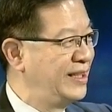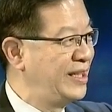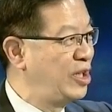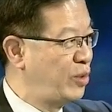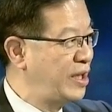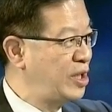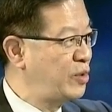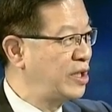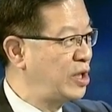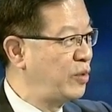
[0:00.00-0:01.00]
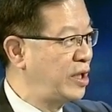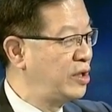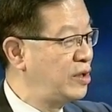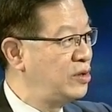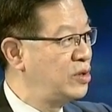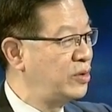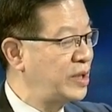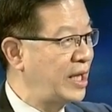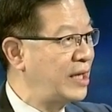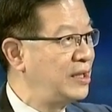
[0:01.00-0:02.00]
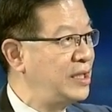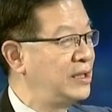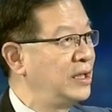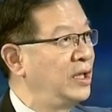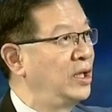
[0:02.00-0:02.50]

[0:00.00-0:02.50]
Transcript: In 2021, you enjoyed at least